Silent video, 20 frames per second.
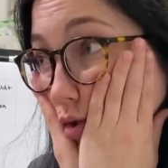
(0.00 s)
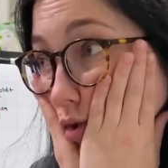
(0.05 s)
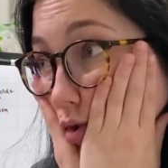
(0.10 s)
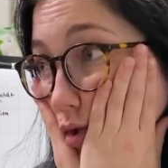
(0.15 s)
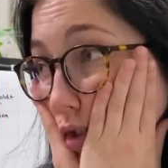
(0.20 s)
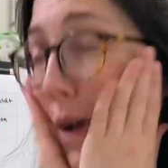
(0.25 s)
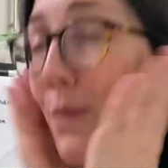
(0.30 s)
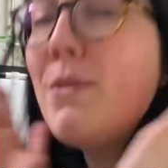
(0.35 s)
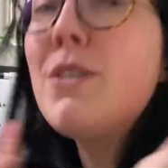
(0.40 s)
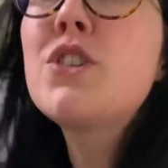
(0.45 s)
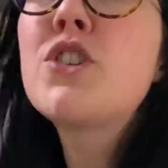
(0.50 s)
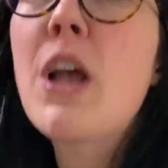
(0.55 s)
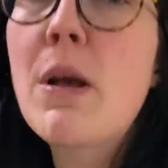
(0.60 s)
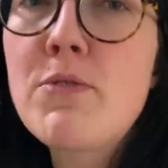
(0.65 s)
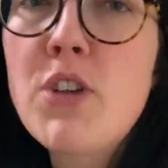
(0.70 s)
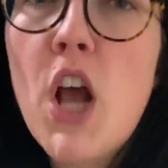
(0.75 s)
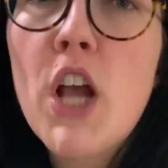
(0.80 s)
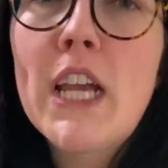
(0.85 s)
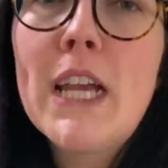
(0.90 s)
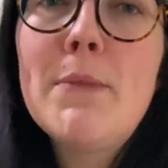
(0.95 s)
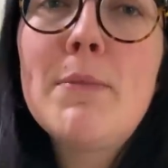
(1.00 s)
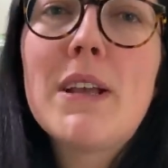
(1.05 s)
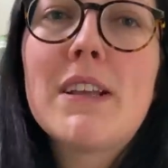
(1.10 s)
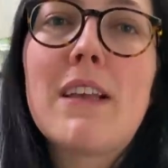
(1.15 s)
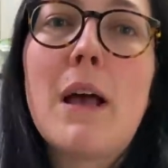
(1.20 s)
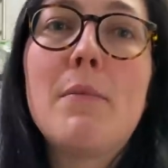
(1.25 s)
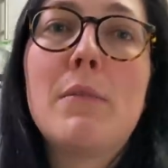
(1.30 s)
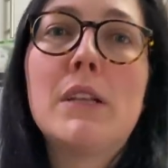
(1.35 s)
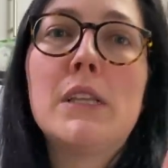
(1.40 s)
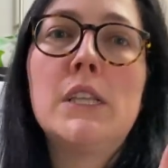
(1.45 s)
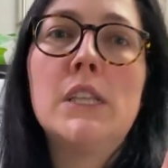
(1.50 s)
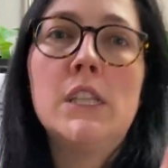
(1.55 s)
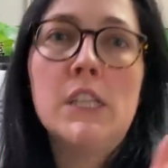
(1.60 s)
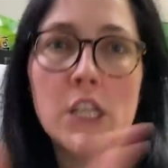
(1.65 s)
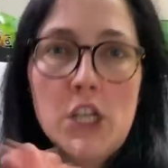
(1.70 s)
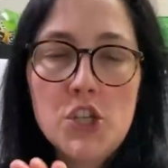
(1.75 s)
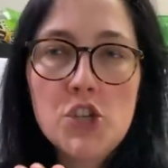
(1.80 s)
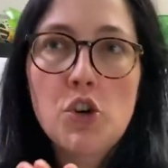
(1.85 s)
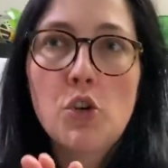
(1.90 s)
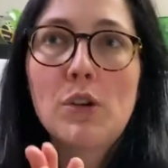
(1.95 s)
I'm gonna stop talking because I'm
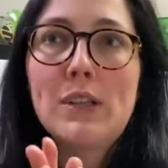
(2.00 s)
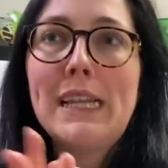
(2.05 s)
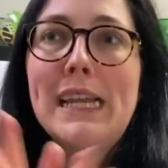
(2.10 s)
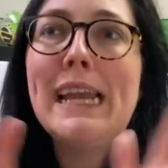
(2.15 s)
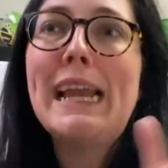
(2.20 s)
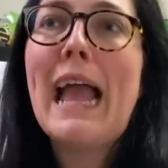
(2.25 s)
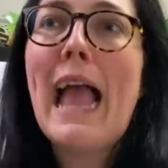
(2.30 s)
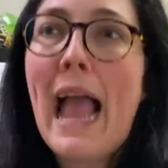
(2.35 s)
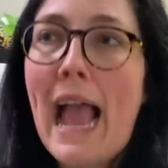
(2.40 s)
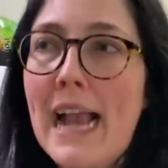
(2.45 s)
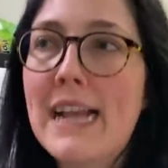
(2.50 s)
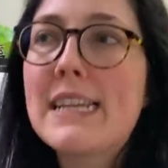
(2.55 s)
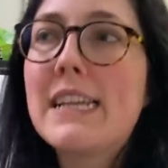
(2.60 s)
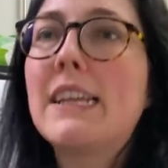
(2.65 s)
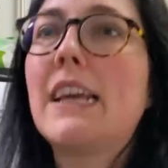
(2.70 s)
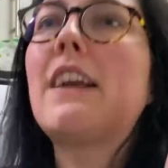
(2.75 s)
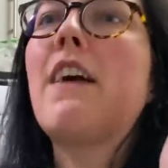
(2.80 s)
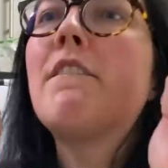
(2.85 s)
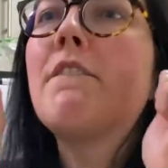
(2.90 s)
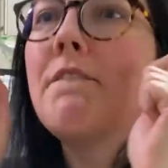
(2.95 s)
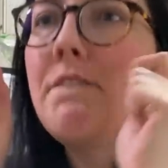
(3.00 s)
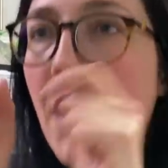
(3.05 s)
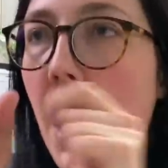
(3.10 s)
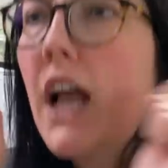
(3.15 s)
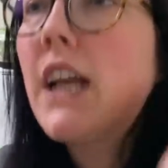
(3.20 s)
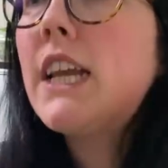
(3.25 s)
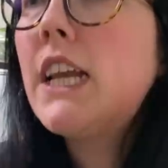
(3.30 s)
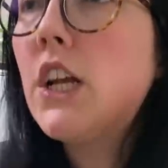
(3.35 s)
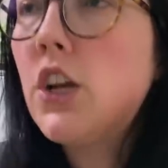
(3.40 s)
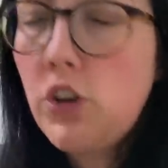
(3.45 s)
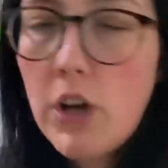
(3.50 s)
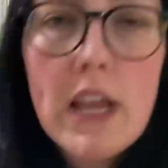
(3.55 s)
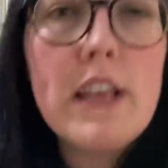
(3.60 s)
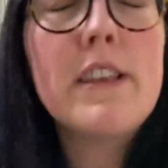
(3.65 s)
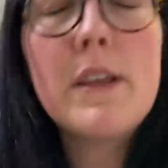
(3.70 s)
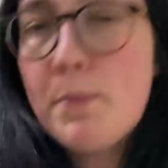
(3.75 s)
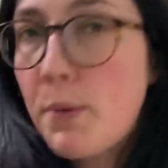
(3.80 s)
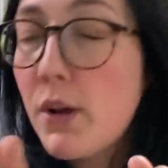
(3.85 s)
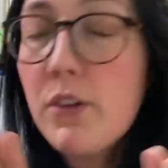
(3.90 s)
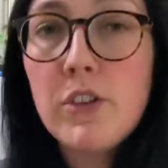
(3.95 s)
literally acting like a fucking
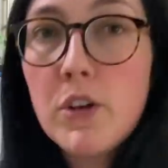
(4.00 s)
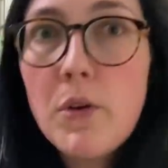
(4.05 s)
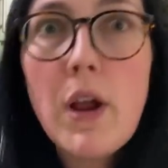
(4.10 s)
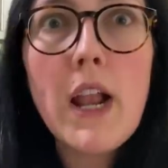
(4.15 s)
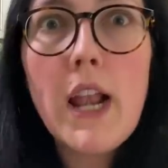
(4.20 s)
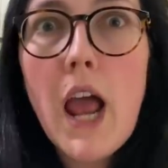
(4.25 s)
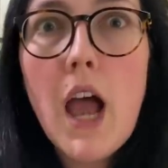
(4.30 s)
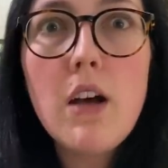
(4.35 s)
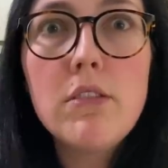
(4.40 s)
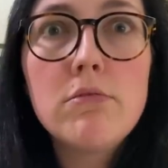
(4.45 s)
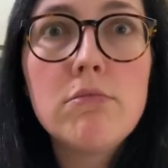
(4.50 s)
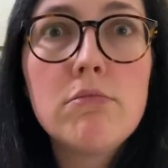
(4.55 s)
crazy person right now.